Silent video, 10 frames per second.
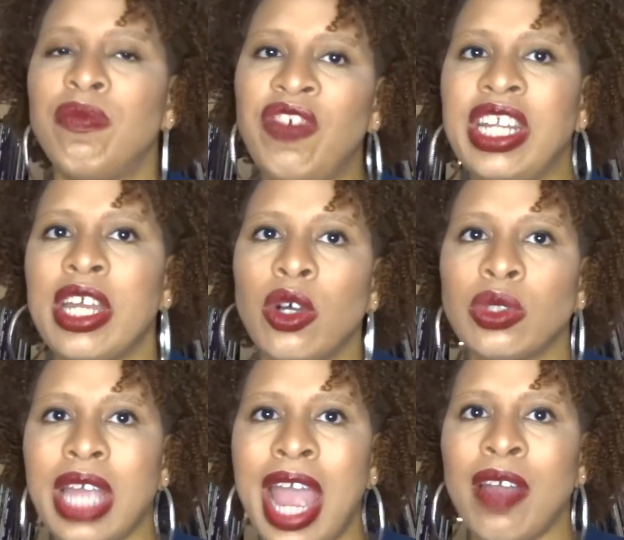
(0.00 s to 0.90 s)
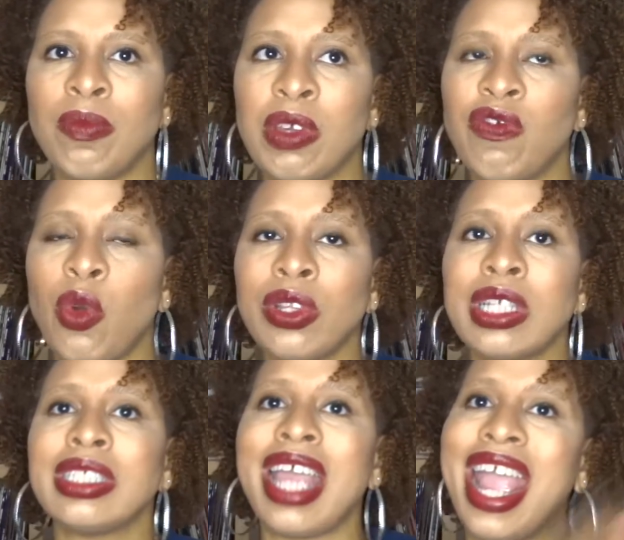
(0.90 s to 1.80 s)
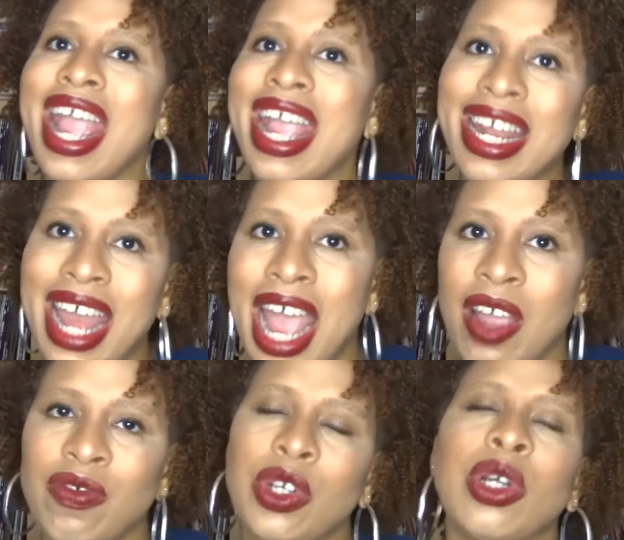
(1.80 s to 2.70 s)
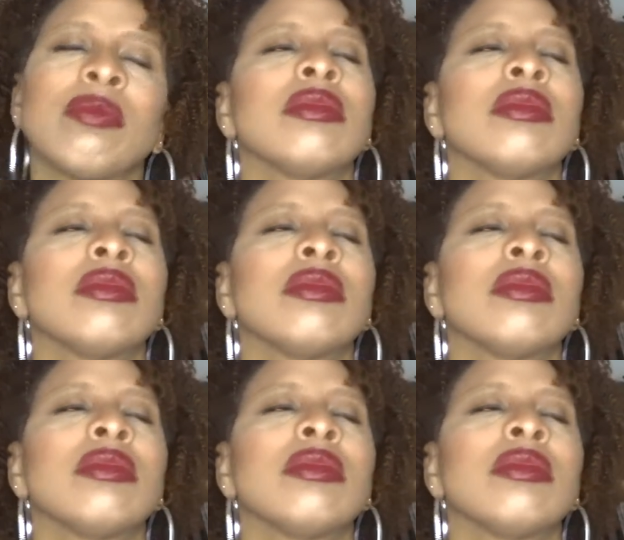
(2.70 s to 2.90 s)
videos at before this and after.